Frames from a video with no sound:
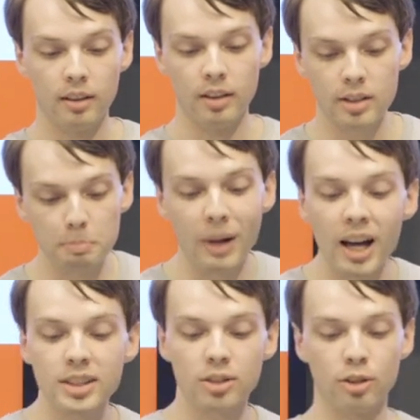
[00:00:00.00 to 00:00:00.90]
This
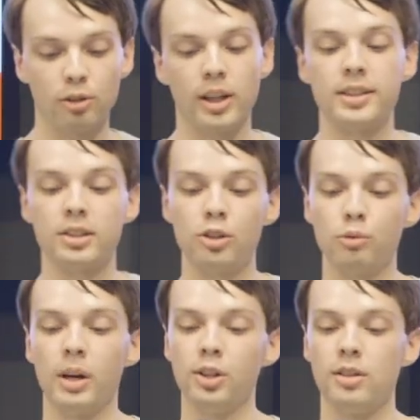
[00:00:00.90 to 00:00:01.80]
monster creates
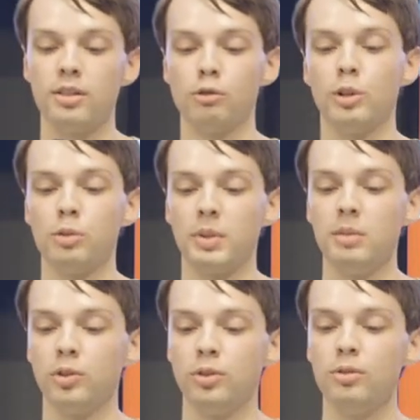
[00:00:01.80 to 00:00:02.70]
situations in which
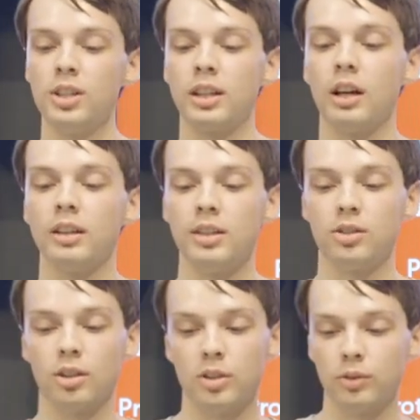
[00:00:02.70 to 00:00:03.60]
people using an online
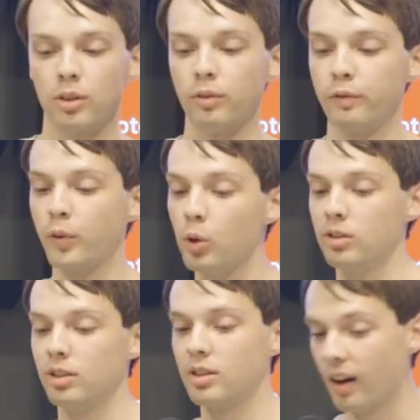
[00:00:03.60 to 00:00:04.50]
service for the
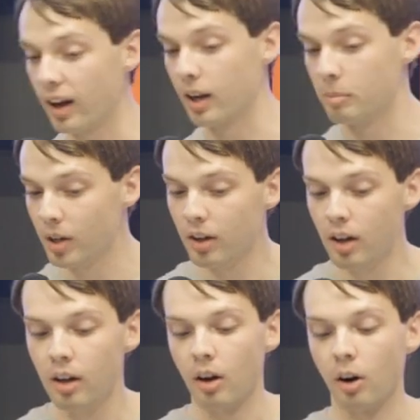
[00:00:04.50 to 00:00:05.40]
first time
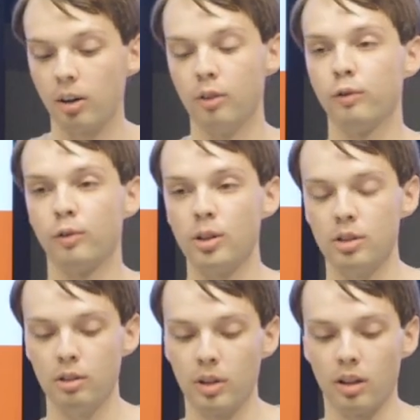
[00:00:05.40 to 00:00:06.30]
are
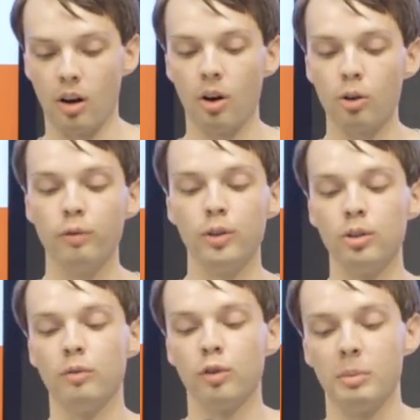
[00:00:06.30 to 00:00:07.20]
confronted with
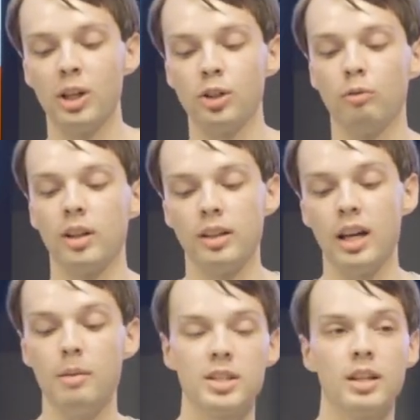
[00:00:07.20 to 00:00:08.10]
auto-filled information with
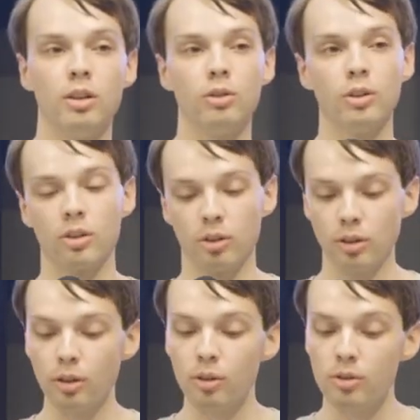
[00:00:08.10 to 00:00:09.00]
names they no longer
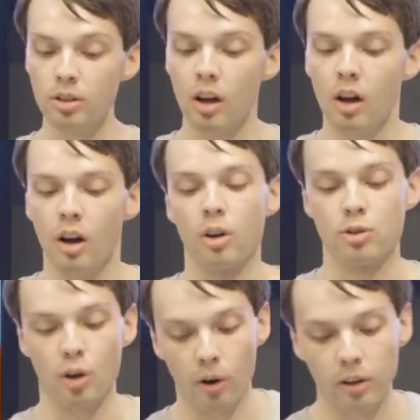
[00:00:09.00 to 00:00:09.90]
used, are
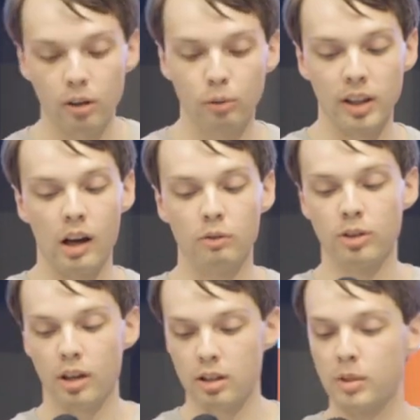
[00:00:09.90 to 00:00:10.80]
targeted with
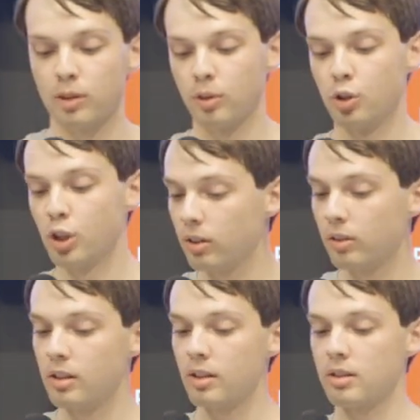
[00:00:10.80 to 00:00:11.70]
advertisements for a gender
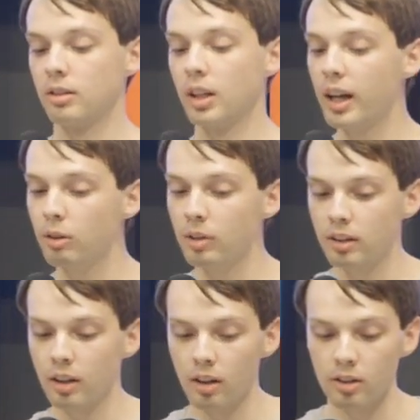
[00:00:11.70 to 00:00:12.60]
that doesn't align
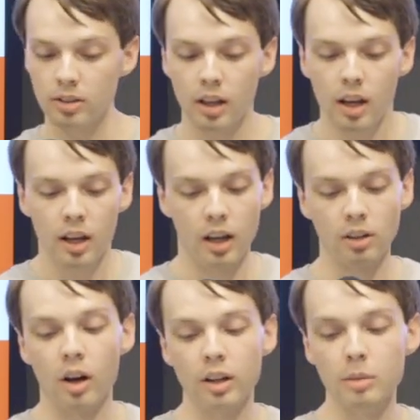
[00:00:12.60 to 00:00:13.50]
with theirs, and
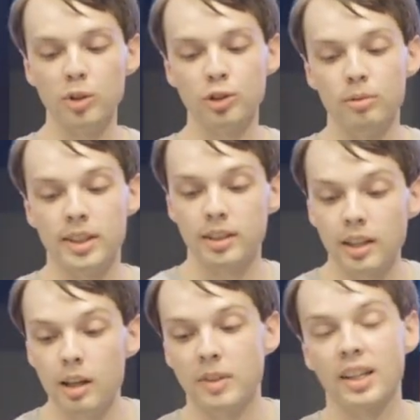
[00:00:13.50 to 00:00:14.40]
are unable to
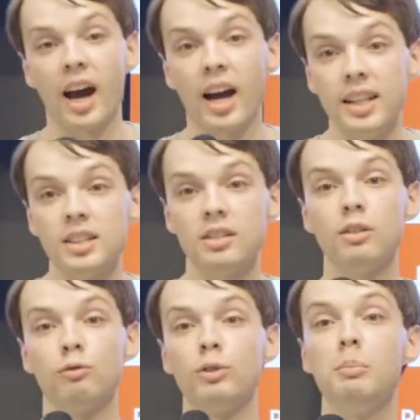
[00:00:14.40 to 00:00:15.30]
escape
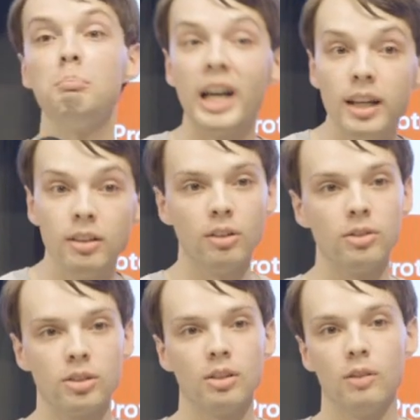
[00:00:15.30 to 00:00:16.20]
constant
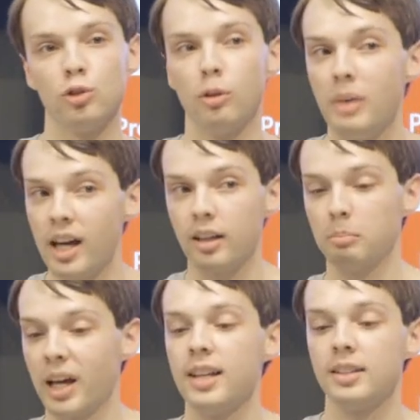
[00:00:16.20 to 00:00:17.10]
reminders of
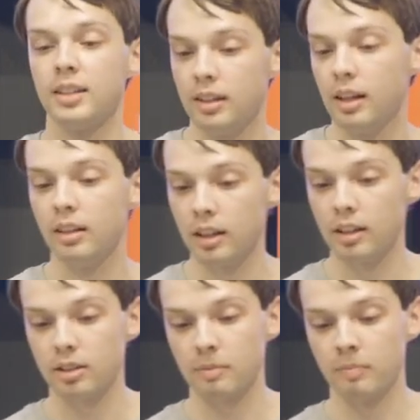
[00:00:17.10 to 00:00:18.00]
traumatic past
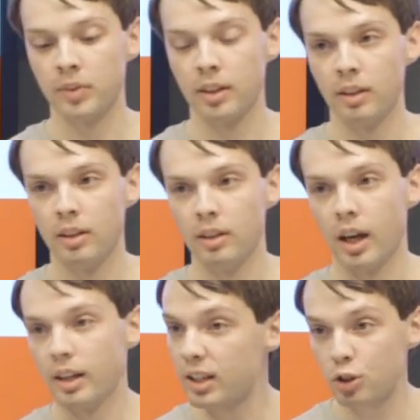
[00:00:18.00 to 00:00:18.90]
identities.
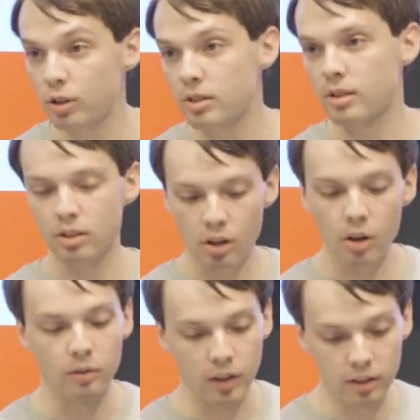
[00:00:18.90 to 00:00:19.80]
And that's just the
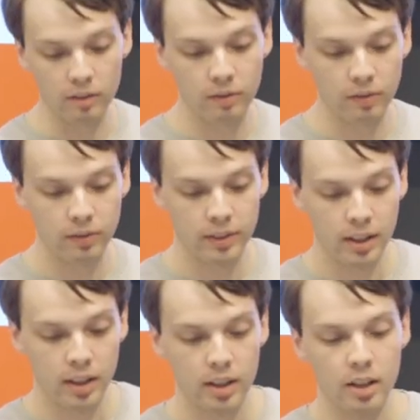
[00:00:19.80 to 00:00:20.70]
start of it.
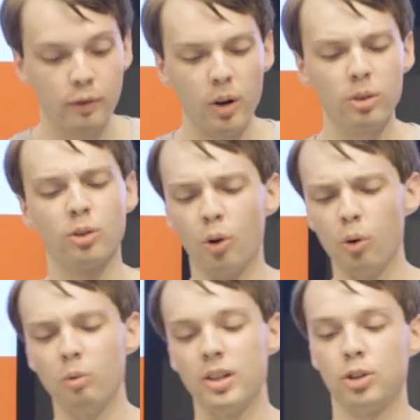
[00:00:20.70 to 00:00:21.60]
If our
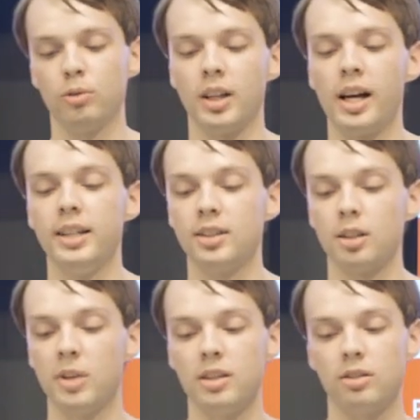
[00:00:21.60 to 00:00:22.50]
goal was to align
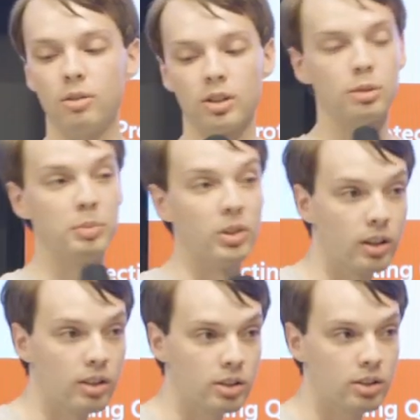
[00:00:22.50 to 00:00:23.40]
somebody's own
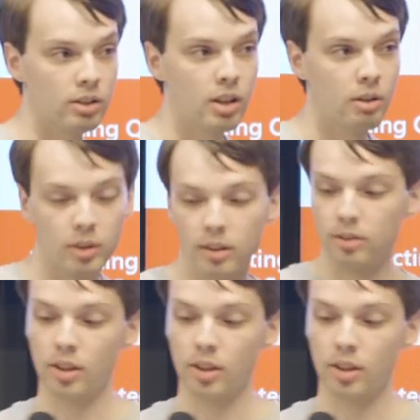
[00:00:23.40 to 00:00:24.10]
experience with their